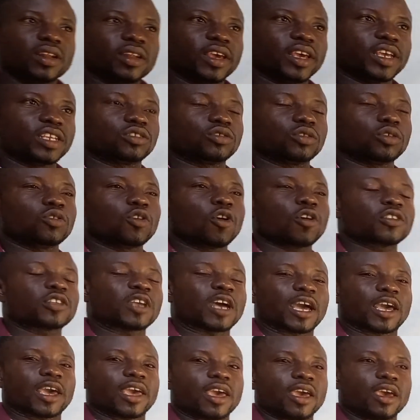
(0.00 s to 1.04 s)
it will not
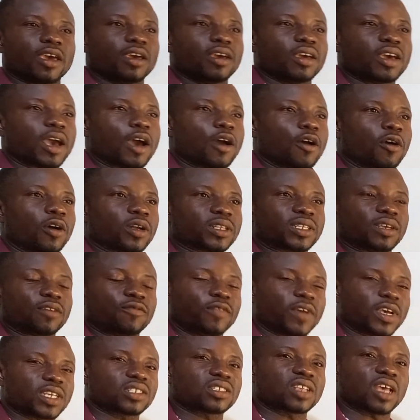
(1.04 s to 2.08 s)
occur at a
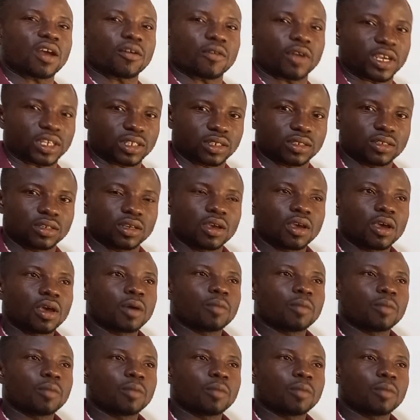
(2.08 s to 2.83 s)
faster rate.